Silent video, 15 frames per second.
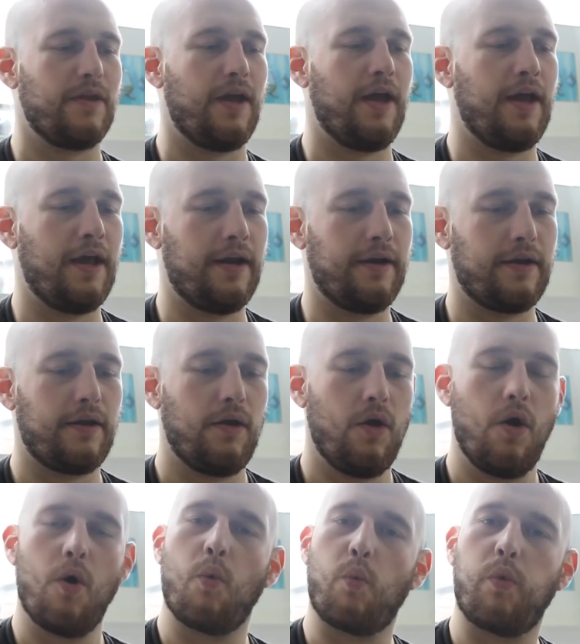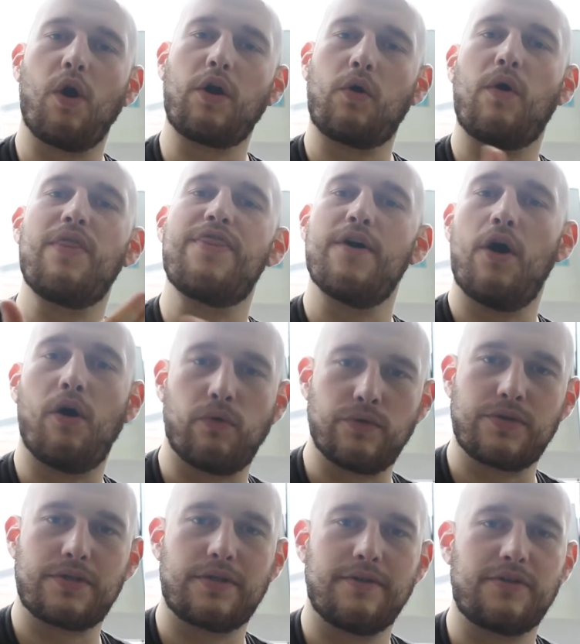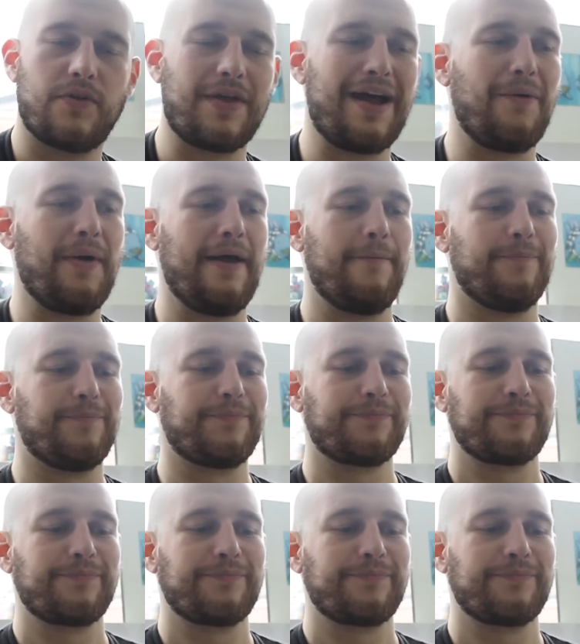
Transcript: and work on those. So that way,